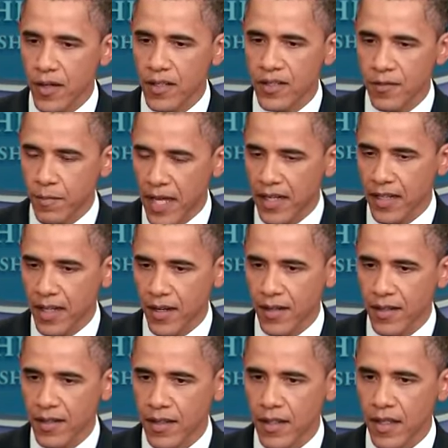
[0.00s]
of Medicare,
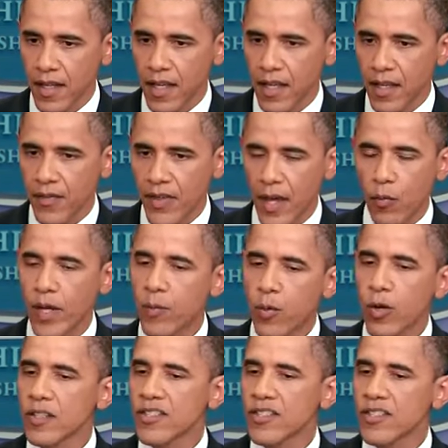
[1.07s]
that we weren't